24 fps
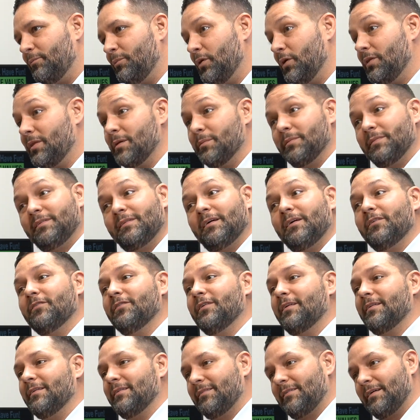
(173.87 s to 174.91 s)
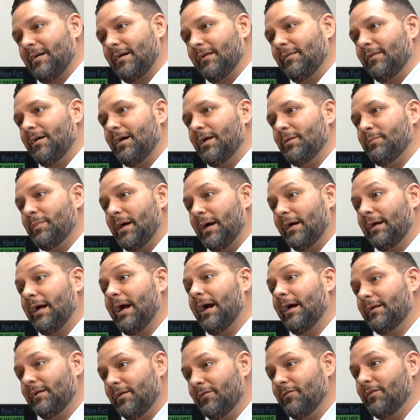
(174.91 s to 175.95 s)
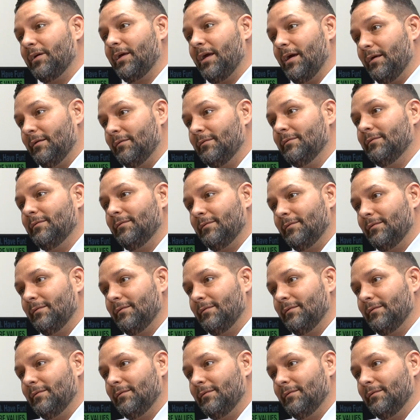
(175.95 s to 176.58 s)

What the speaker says: put themselves on the sideline back active again.